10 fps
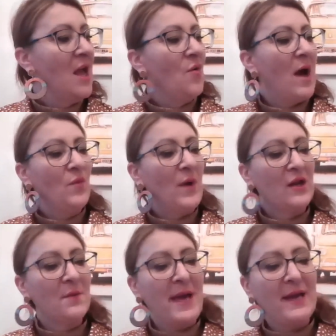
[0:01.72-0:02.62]
Well,
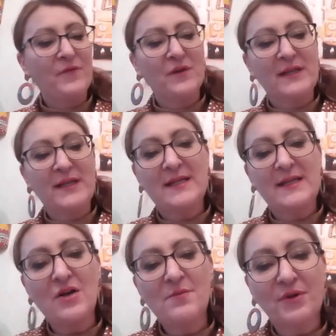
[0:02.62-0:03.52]
welcome back for the
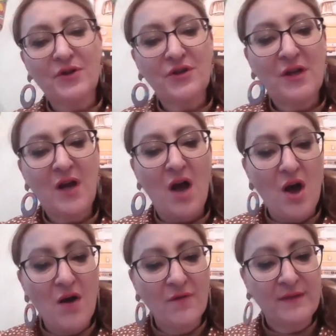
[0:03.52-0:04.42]
second portion
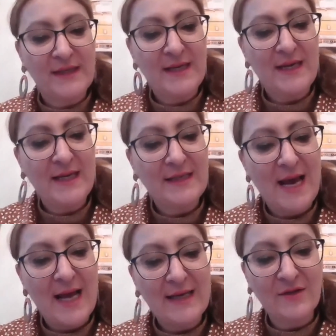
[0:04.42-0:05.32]
of the
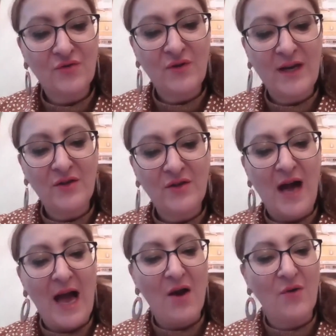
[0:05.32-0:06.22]
Italian Radio
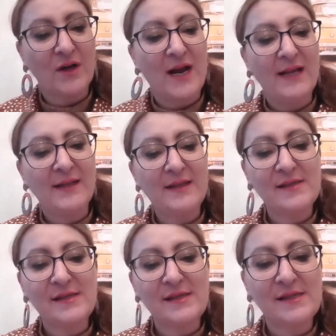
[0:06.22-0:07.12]
Hour. And
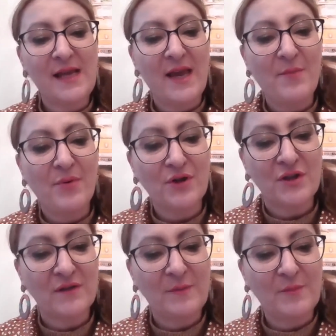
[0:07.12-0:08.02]
this is a portion
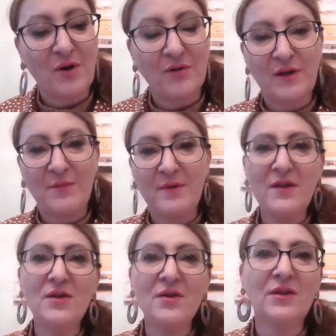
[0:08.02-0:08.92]
of the program
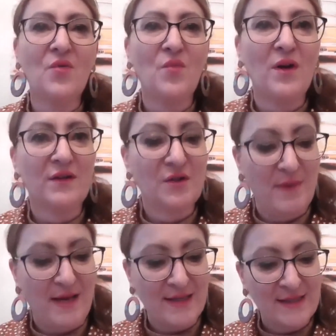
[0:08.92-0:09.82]
you don't want to
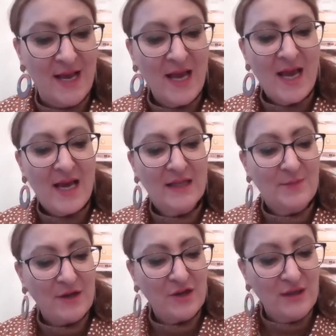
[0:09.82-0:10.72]
miss,
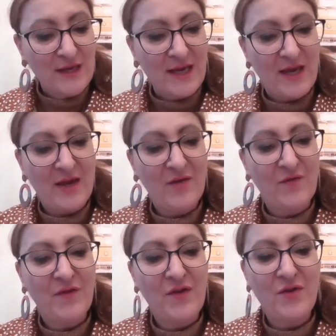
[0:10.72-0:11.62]
especially
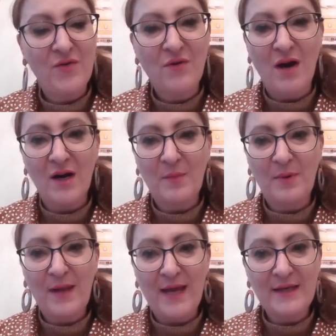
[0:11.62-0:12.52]
if you are
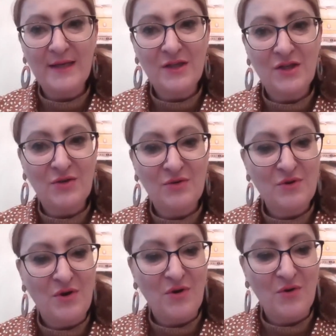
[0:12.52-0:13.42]
planning to
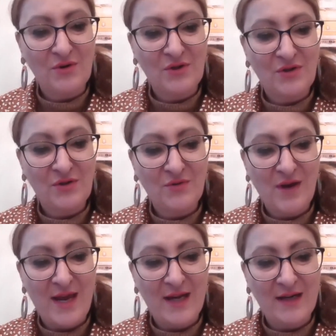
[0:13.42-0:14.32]
go to
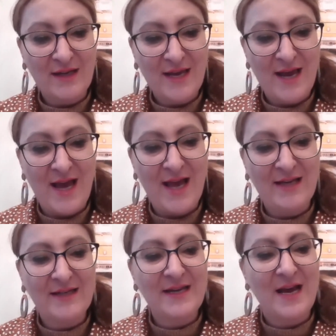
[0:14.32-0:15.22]
Italy.
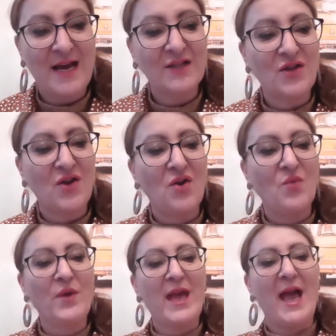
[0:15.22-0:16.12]
And so
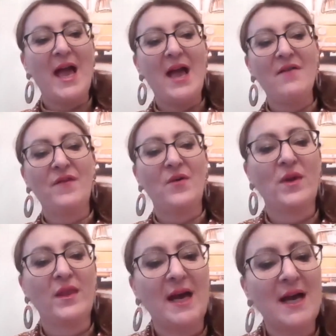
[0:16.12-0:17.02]
we have
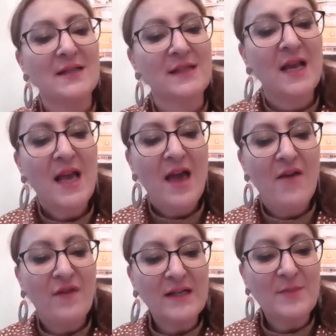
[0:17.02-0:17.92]
with us a
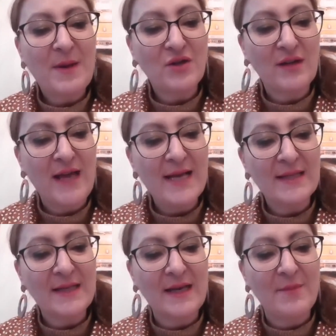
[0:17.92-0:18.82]
very special
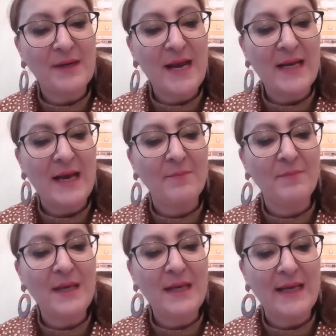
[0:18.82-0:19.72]
guest, Gabriella
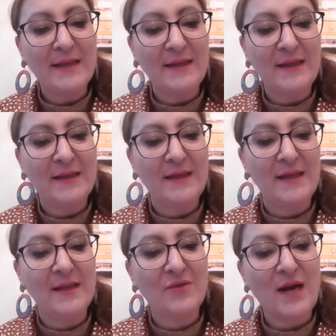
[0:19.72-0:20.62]
Mileti,
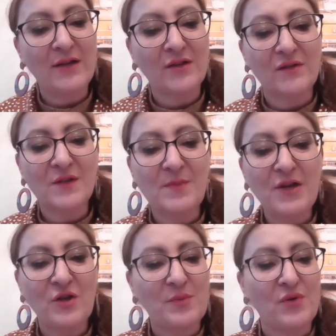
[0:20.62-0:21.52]
the Director of
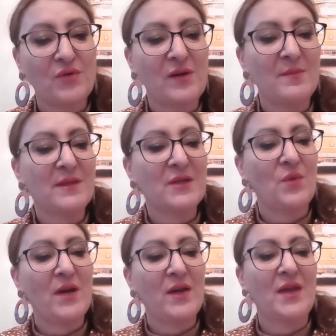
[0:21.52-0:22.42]
Special Programs
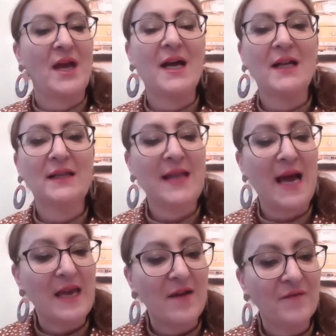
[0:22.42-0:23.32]
with
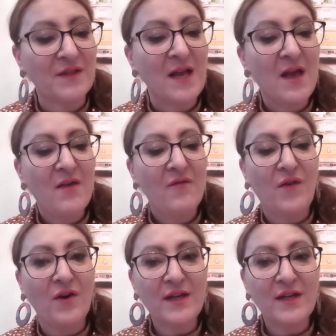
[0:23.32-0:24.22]
NIAF's
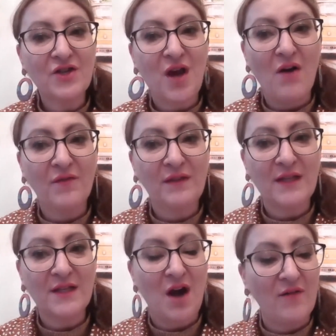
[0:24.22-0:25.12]
Voyage of
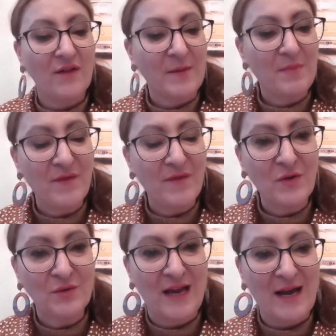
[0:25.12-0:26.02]
Discovery.
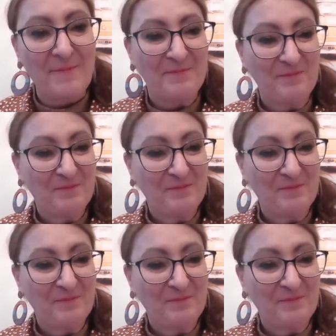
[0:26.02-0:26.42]
Benvenuta.